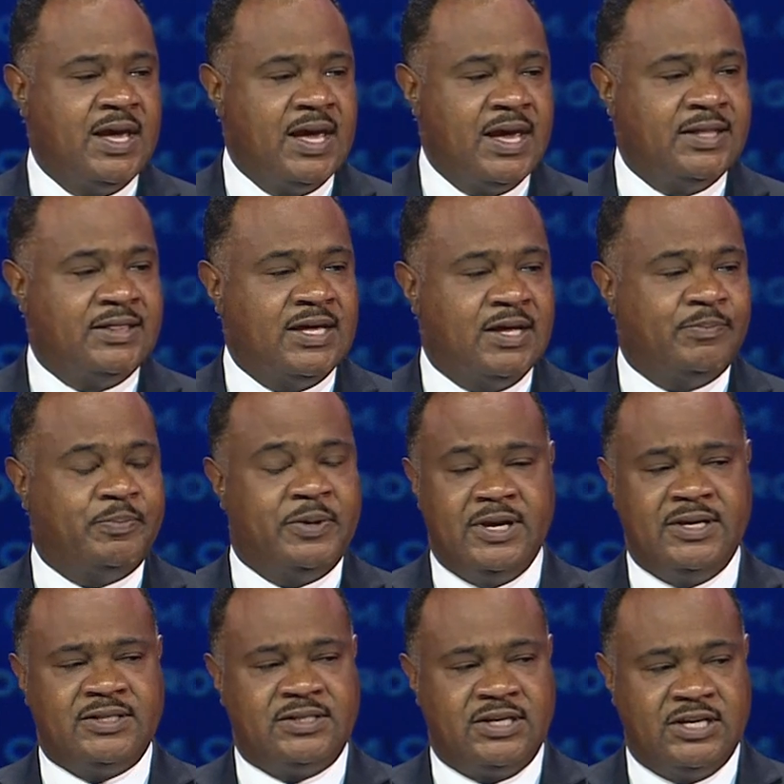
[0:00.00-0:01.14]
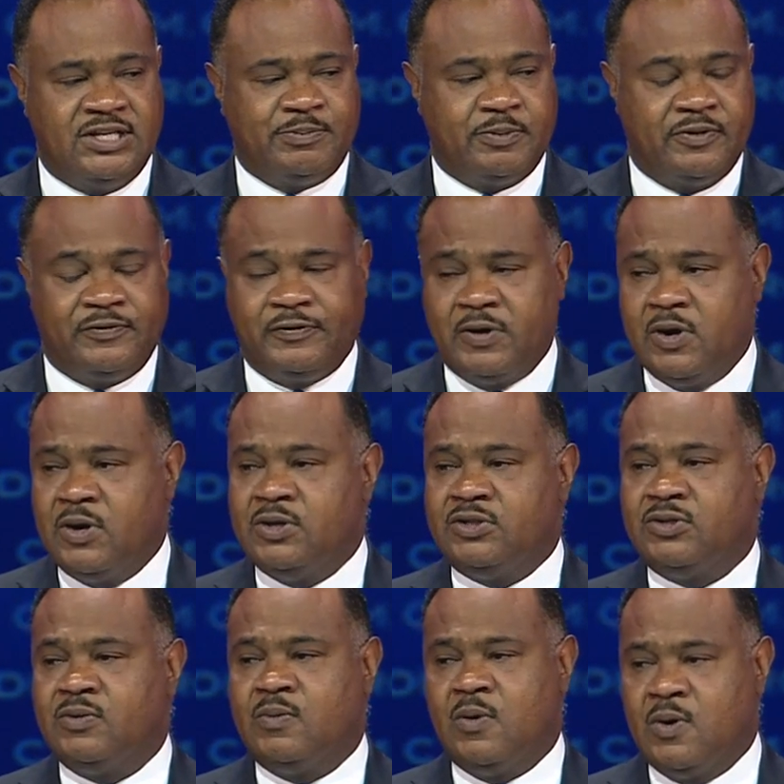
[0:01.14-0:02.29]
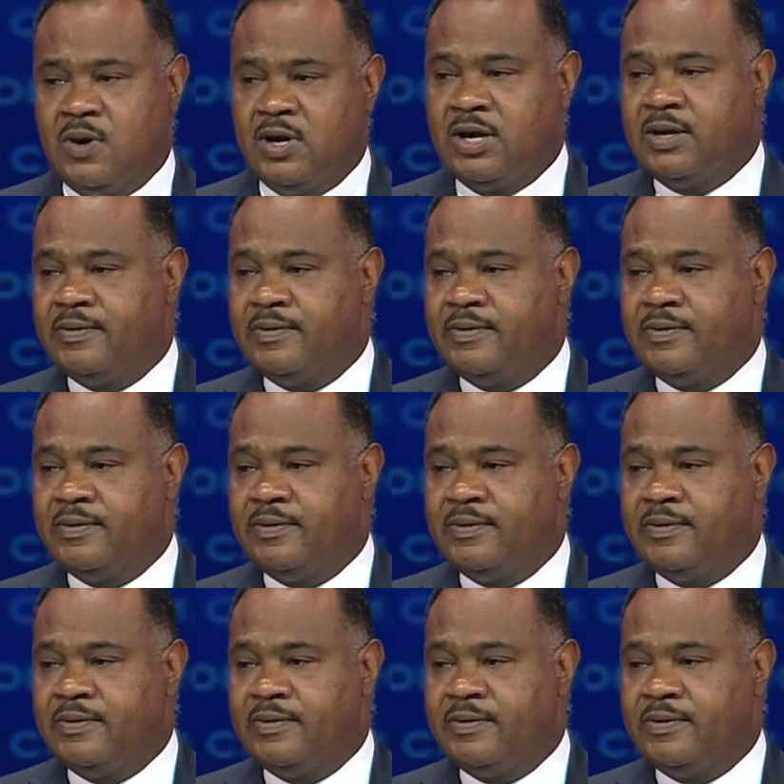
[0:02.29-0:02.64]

and that peace is preferred to war,